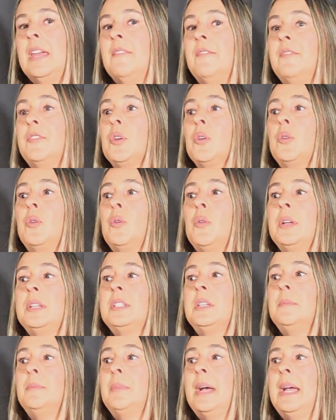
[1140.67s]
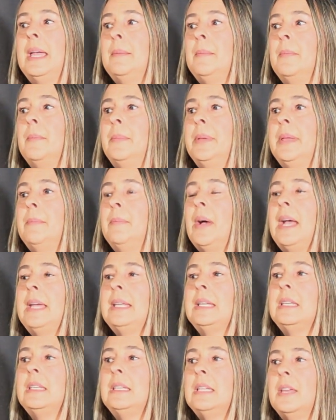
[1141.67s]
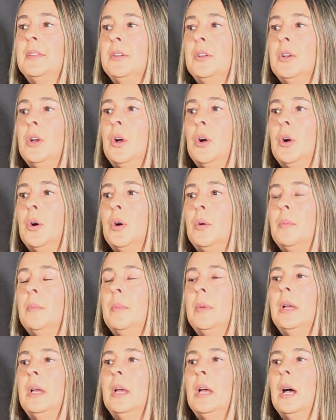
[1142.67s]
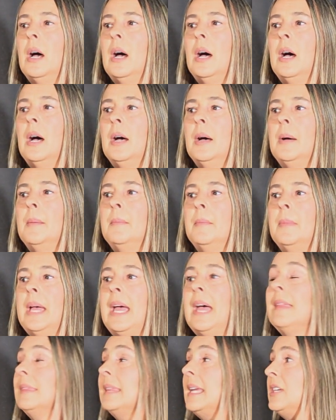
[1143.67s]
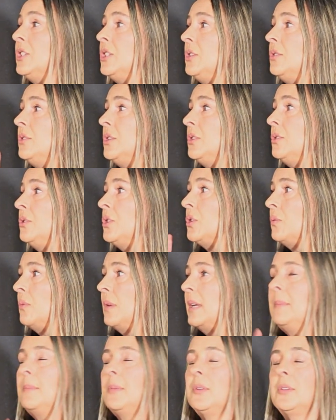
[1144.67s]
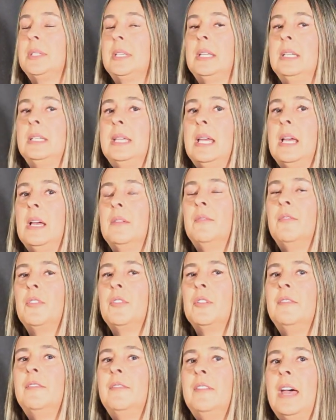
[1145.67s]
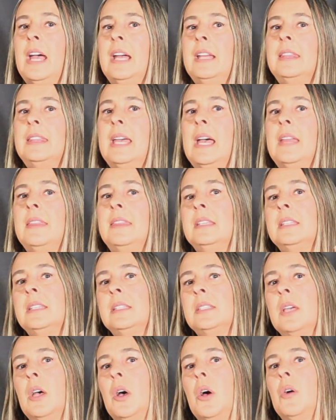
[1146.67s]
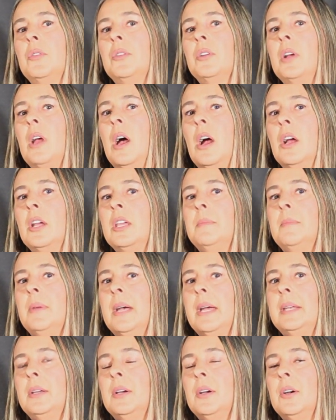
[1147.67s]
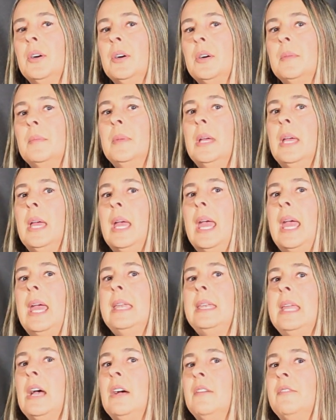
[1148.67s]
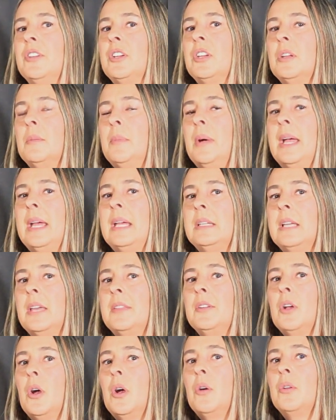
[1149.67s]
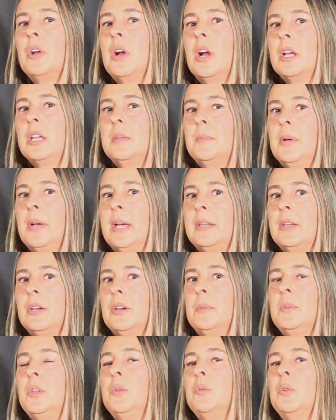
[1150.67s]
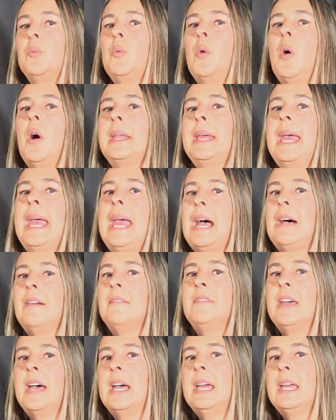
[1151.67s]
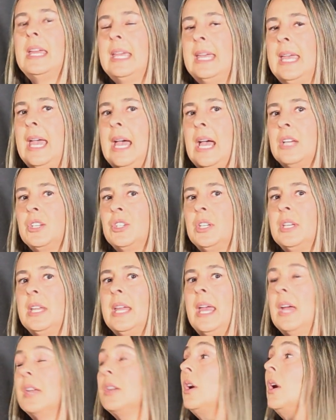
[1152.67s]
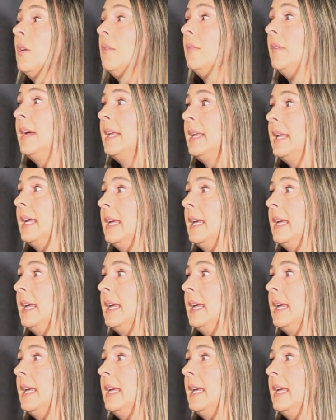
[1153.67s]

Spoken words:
you're going to be buying another home, unless you do 20% down, for the fact that this is an owner occupied home. And now, if you're going to buy another owner occupied home, you would want to have that cash in hand already.